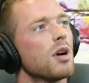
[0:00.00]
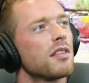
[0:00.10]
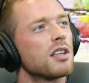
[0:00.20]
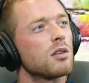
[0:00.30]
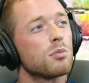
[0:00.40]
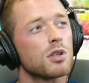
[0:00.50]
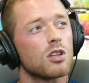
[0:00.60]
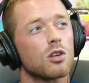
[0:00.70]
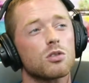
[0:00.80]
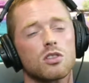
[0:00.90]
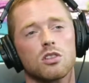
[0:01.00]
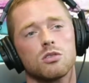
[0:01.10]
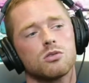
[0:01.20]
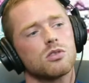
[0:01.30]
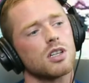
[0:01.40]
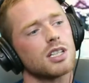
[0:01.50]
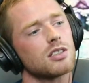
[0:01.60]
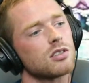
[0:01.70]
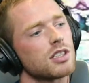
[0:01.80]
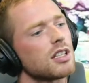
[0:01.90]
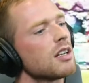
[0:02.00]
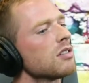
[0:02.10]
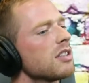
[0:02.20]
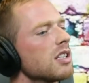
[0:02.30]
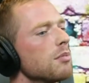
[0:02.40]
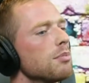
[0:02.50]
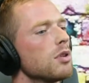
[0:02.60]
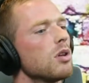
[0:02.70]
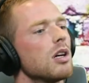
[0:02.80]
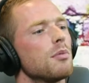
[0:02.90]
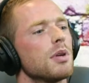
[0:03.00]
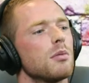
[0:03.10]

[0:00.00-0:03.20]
I think it would be close though. I don't think a blowout.